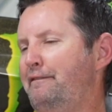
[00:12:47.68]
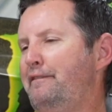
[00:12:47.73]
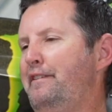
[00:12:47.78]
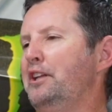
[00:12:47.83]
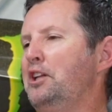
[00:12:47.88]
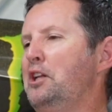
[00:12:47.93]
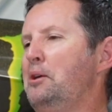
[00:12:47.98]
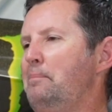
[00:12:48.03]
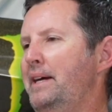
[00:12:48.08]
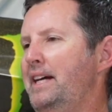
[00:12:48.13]

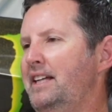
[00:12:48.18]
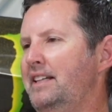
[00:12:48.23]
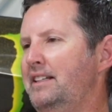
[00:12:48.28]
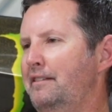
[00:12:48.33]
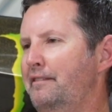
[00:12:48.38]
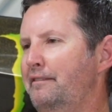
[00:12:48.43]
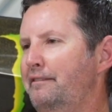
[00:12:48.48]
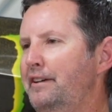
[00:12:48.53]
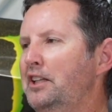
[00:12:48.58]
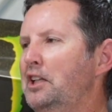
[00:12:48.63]

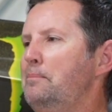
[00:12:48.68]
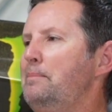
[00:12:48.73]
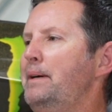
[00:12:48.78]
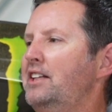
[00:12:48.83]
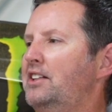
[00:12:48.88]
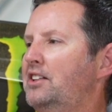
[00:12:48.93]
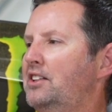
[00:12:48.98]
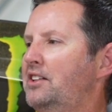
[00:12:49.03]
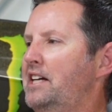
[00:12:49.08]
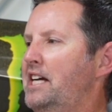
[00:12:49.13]
Vuillemin,
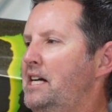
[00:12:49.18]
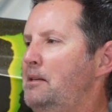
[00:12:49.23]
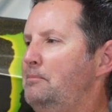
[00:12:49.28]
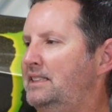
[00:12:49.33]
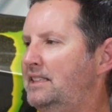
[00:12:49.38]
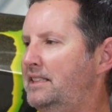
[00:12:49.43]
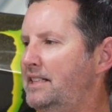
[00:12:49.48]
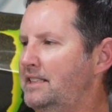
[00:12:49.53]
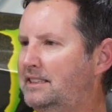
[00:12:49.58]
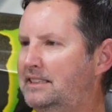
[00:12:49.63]
Vuillemin
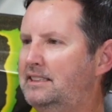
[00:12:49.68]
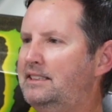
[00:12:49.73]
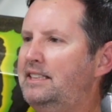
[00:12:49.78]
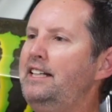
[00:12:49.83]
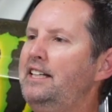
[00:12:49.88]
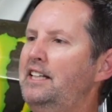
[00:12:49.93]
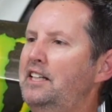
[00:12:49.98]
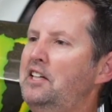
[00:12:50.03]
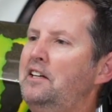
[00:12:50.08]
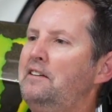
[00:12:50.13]
claims he's
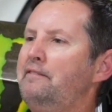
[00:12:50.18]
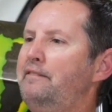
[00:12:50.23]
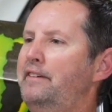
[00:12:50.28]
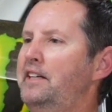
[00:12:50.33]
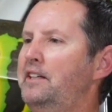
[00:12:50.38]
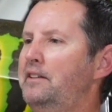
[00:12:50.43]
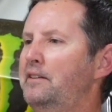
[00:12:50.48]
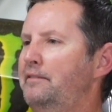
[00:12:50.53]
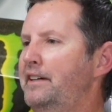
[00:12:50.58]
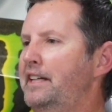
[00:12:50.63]
seen it on
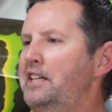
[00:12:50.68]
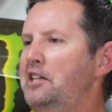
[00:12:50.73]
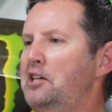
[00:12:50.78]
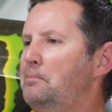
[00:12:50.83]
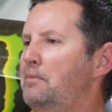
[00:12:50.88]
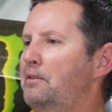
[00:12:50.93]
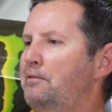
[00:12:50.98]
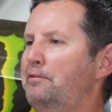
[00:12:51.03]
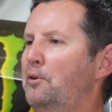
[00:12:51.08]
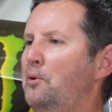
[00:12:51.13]
vid- video
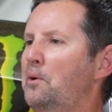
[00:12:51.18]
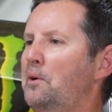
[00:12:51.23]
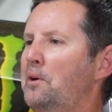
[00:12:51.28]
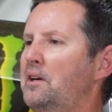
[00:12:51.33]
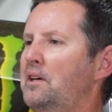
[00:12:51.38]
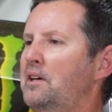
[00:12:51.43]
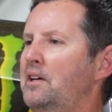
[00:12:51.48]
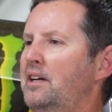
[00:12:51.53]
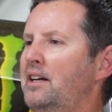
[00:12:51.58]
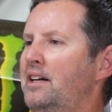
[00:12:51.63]

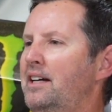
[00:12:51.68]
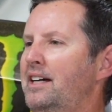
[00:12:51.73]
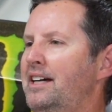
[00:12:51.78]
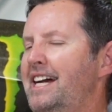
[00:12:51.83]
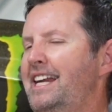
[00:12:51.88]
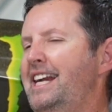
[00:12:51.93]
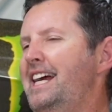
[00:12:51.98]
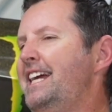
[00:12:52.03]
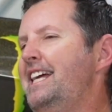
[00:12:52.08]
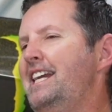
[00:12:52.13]
before.
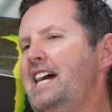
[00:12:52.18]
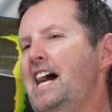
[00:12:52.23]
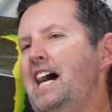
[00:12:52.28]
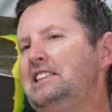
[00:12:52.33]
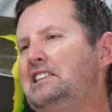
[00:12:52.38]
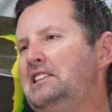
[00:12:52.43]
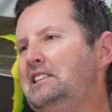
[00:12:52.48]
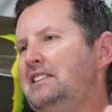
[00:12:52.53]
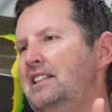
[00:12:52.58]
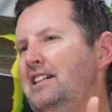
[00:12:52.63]
And I get
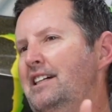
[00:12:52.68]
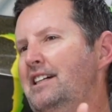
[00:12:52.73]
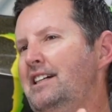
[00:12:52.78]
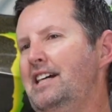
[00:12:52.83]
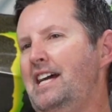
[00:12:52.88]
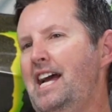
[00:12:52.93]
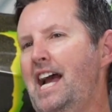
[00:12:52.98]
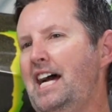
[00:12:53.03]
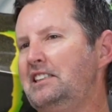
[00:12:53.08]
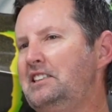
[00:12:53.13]
asked,
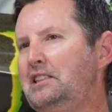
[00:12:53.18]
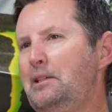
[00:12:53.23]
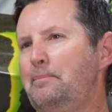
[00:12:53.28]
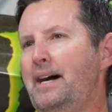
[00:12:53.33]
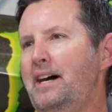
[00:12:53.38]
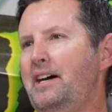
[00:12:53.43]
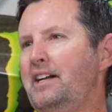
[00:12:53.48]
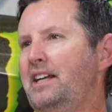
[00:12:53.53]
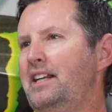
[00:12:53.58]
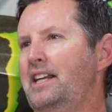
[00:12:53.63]
asked
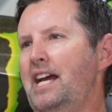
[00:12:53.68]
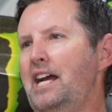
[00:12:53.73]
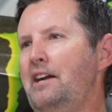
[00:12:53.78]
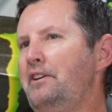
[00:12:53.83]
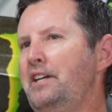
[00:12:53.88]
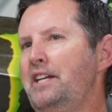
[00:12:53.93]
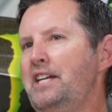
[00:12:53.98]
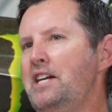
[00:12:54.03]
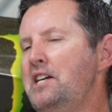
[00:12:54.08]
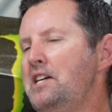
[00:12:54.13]
about it
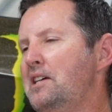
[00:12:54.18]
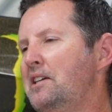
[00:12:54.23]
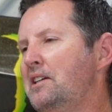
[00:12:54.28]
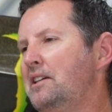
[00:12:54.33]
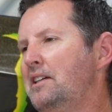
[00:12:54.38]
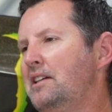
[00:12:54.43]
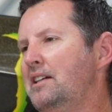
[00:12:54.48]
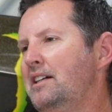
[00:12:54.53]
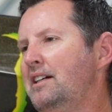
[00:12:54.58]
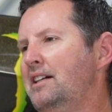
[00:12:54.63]
every
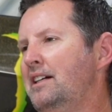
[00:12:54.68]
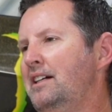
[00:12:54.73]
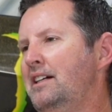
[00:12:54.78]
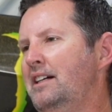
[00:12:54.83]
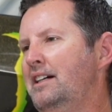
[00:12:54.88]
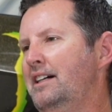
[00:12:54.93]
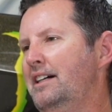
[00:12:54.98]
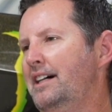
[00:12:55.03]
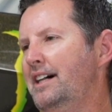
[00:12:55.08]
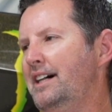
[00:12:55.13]
year.
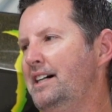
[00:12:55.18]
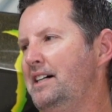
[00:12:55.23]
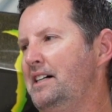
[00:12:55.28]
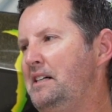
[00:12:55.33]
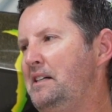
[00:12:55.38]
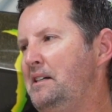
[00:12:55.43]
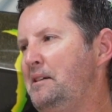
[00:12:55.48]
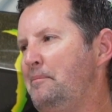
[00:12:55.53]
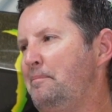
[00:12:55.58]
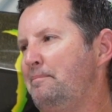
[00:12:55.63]

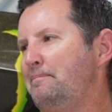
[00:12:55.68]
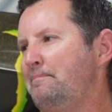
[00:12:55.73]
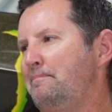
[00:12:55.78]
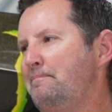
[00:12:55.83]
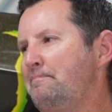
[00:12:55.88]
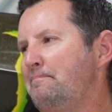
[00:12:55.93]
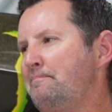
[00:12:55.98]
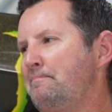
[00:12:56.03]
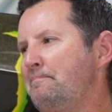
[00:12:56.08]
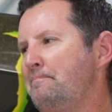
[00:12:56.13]
Uh-huh. Um,
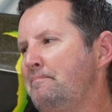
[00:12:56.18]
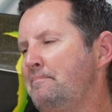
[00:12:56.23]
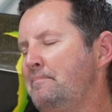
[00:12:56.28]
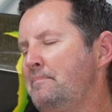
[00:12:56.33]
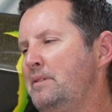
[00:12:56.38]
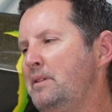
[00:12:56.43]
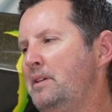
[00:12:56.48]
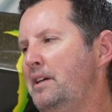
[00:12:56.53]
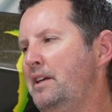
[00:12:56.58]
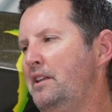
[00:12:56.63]

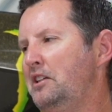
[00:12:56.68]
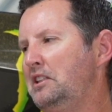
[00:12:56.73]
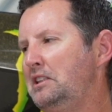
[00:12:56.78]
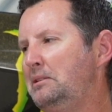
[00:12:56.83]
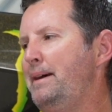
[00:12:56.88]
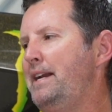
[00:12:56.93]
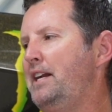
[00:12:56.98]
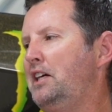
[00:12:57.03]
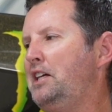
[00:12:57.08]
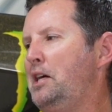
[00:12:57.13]
there's
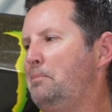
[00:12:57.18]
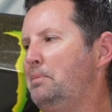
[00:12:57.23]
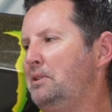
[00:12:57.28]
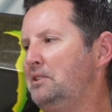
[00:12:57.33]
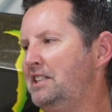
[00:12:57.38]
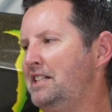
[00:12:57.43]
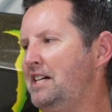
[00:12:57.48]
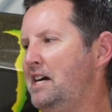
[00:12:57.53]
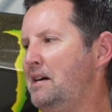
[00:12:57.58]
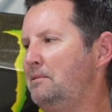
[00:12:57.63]
been a couple
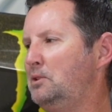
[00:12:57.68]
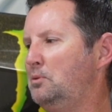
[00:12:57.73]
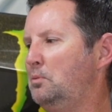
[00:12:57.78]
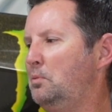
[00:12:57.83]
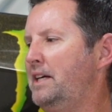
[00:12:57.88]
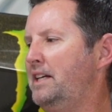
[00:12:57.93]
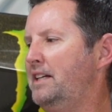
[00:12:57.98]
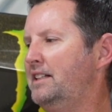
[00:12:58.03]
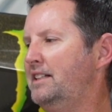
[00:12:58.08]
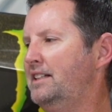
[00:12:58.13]
times
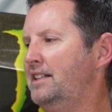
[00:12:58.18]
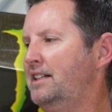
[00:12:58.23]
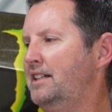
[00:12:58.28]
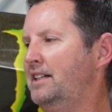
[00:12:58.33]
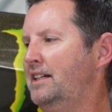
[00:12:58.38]
when